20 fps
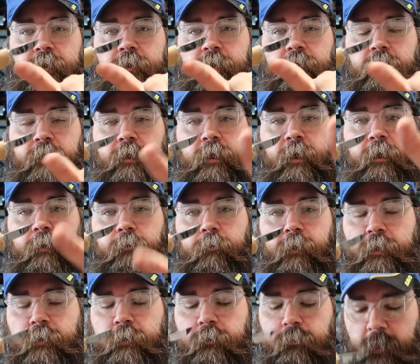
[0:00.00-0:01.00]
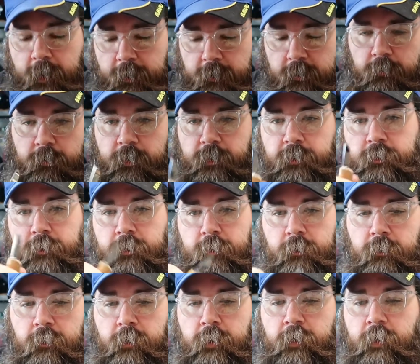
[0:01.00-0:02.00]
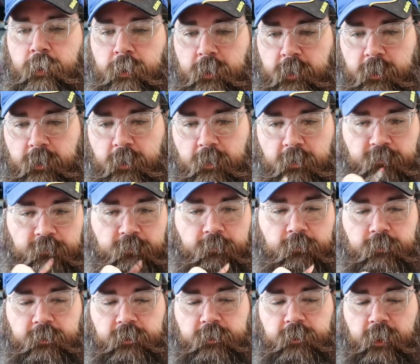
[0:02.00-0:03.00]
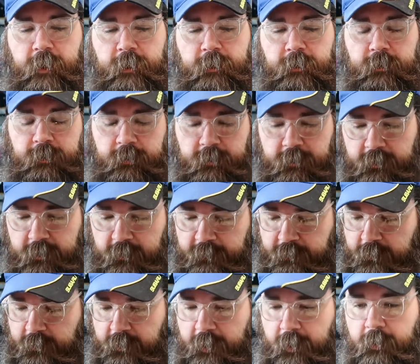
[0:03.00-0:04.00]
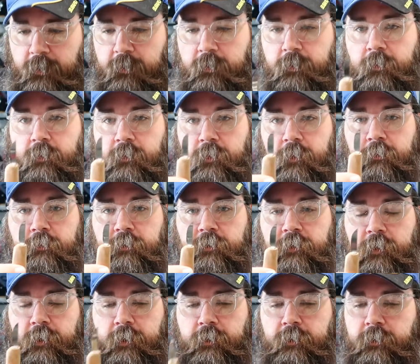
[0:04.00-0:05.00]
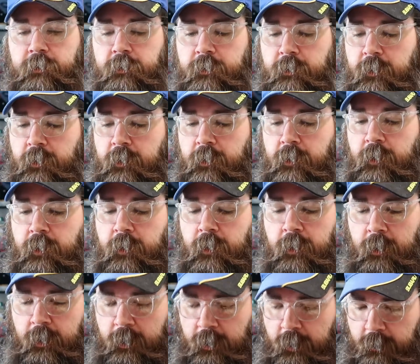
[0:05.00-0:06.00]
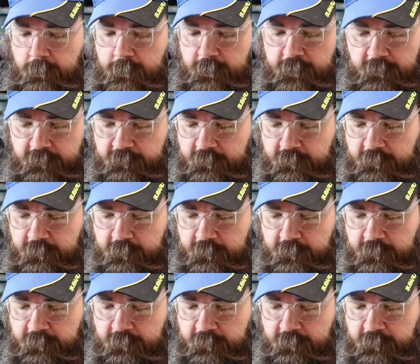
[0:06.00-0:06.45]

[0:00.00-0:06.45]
see the cutting blade's a rounded blade, so yeah, for slicing and stuff like that, that one's nice. But they're